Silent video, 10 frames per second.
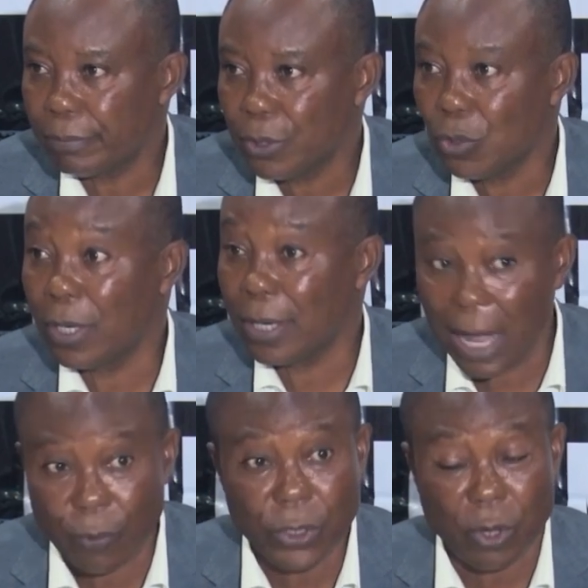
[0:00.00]
The only
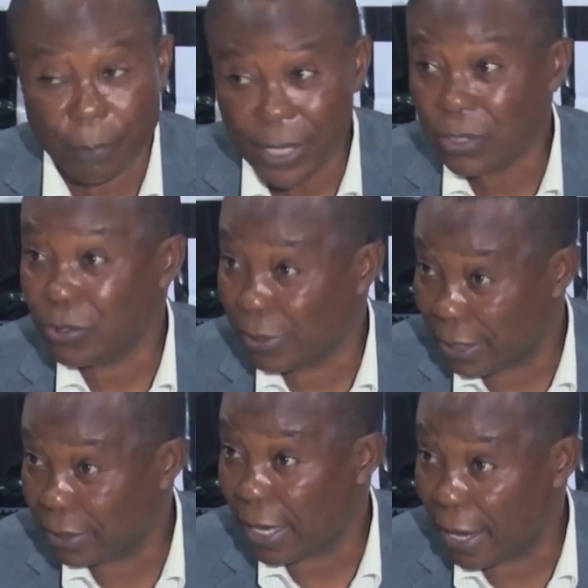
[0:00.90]
language oppressors
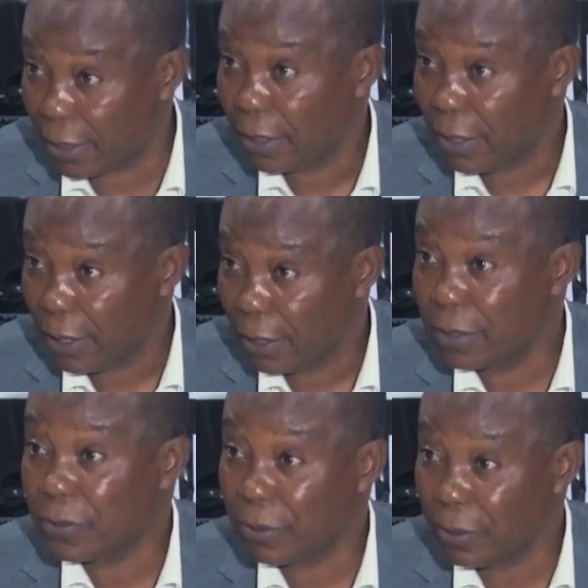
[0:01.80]
understand is